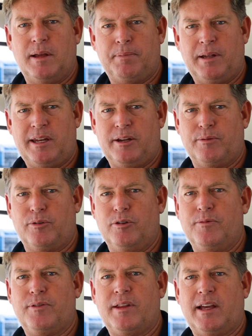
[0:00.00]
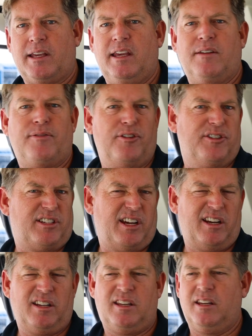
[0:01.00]
plenty of room for that gear, first
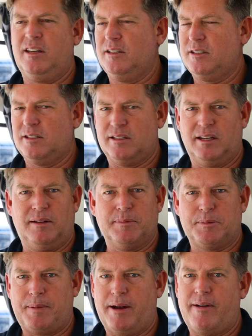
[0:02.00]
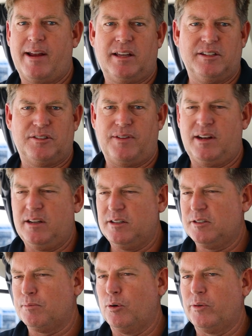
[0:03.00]
aid kits, spare anchors,
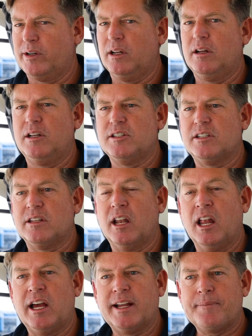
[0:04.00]
fenders, mooring lines and the like.